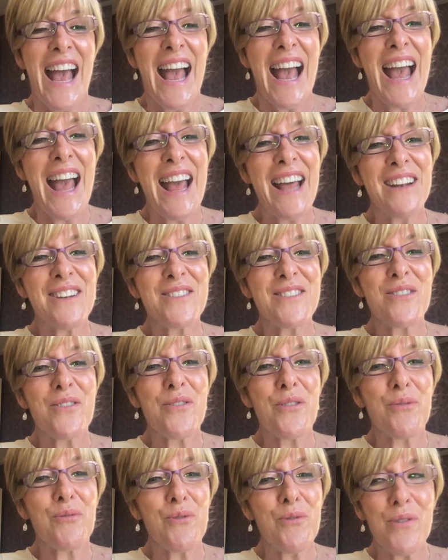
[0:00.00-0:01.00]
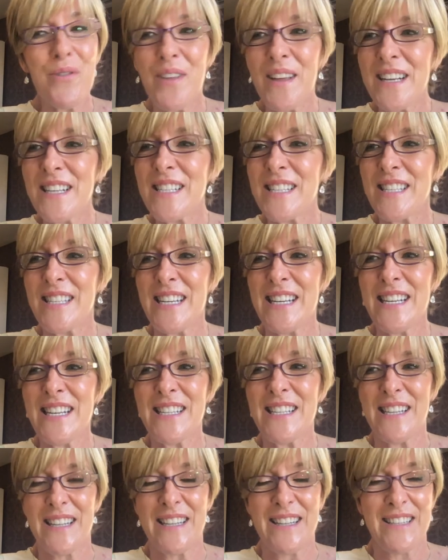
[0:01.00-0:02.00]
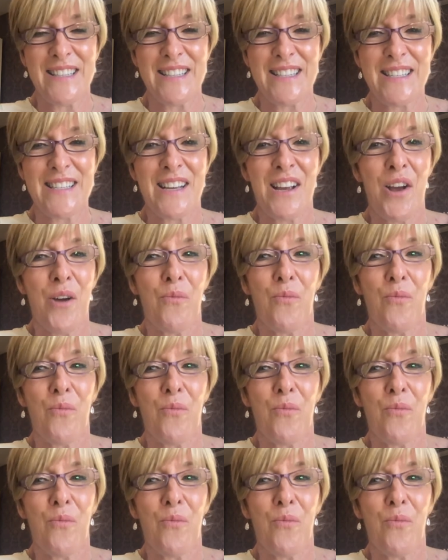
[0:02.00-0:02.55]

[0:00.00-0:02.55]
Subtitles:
And through these seasons,